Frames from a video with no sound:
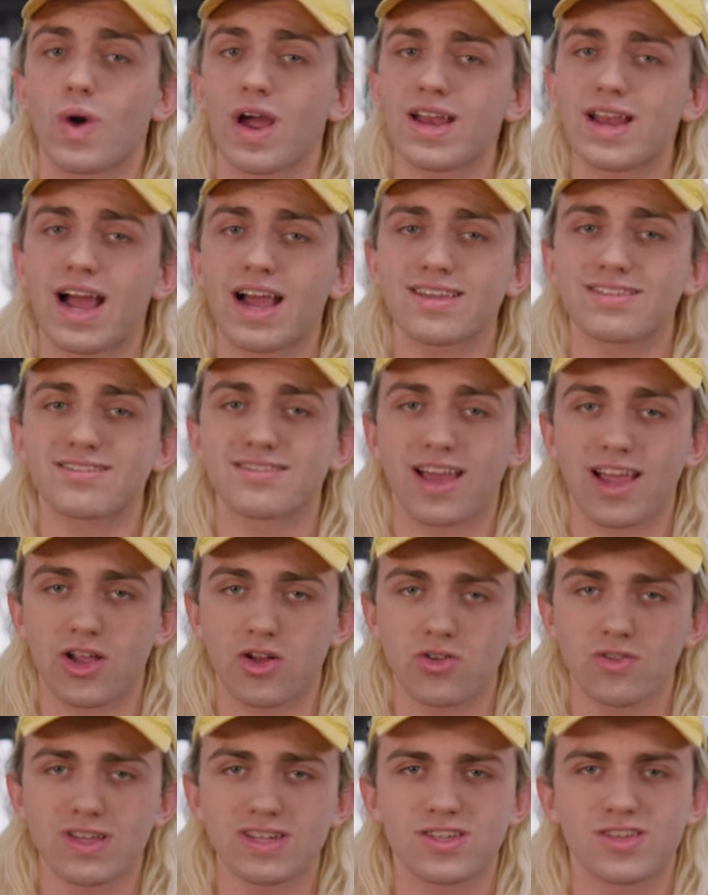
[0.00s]
White Ice
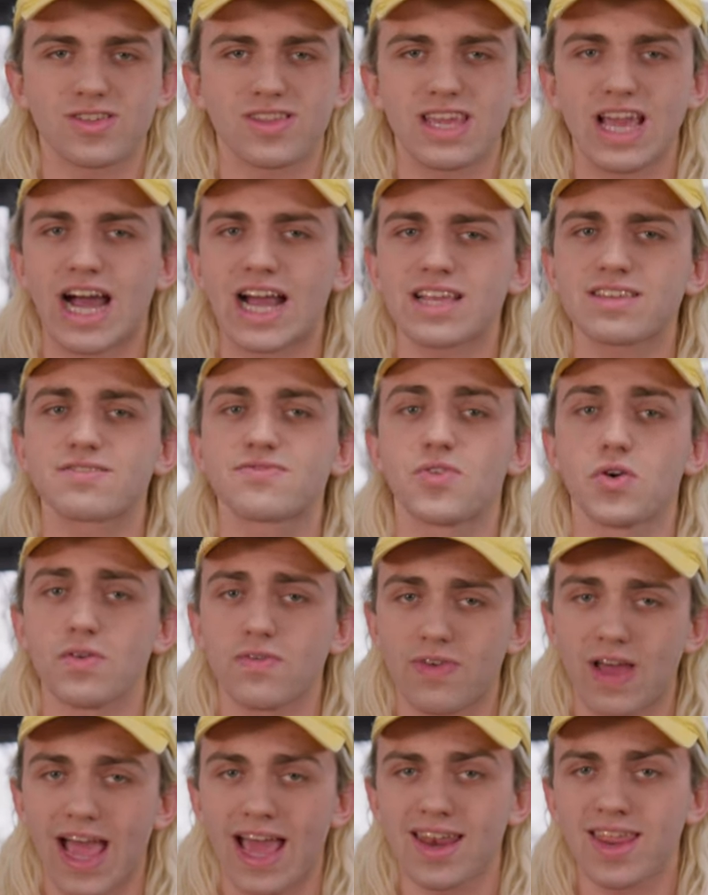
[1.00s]
Cycle into the Ice Full
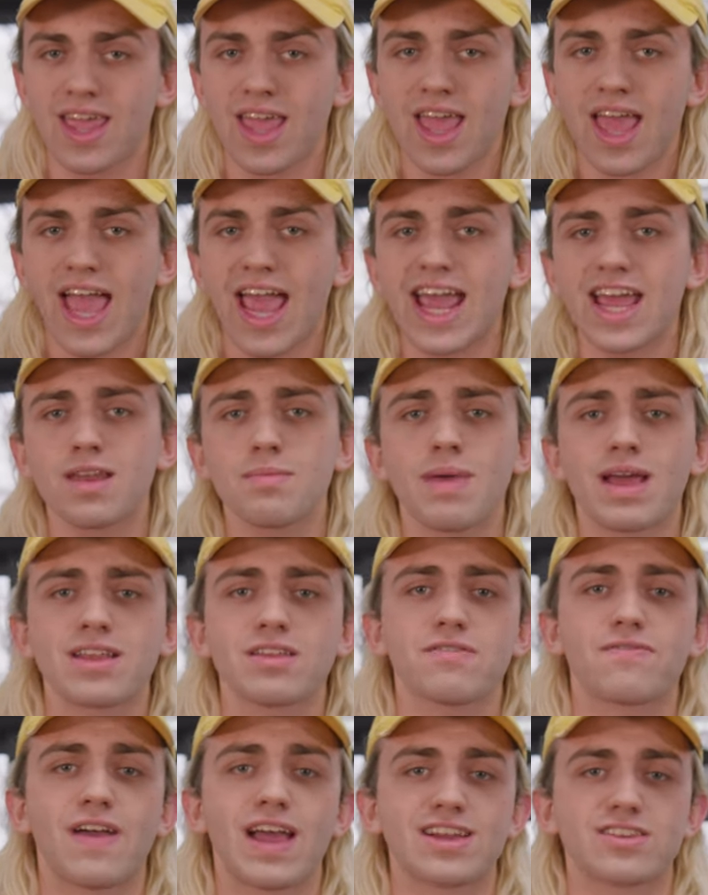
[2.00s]
Fat and
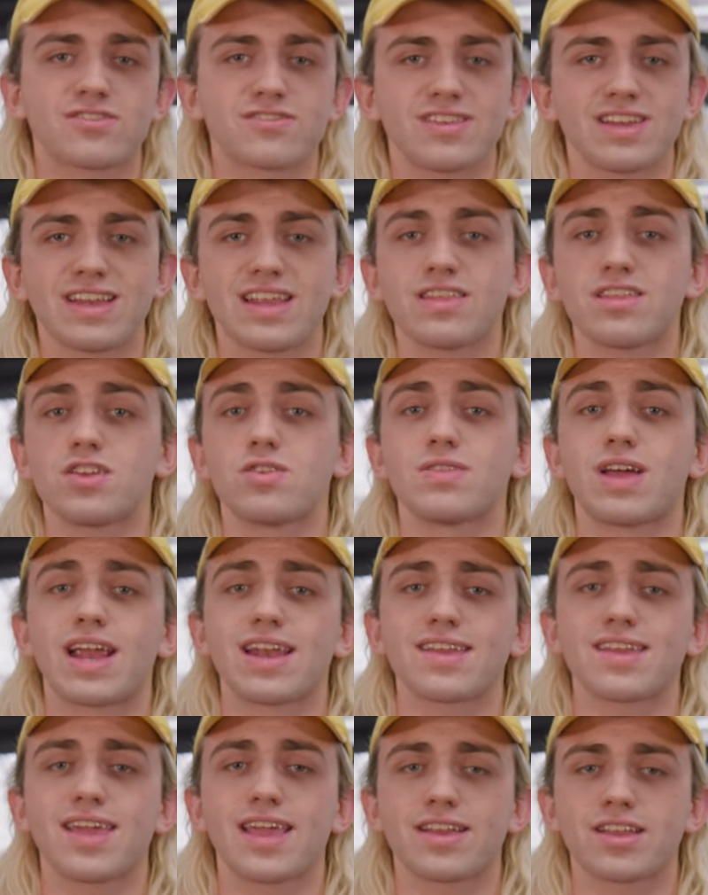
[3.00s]
manufactures it in the
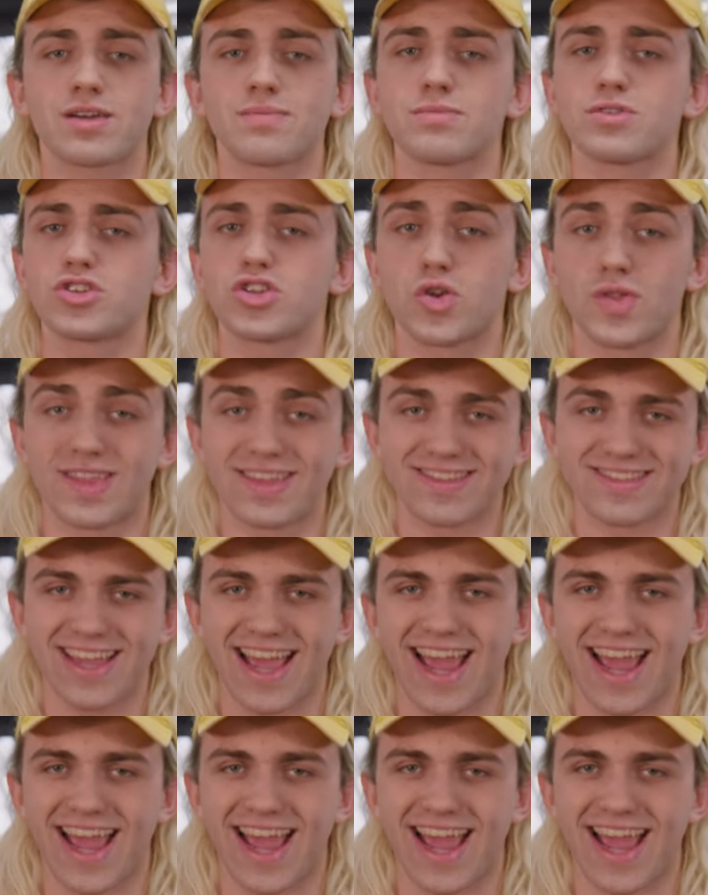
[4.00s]
United Kingdom to this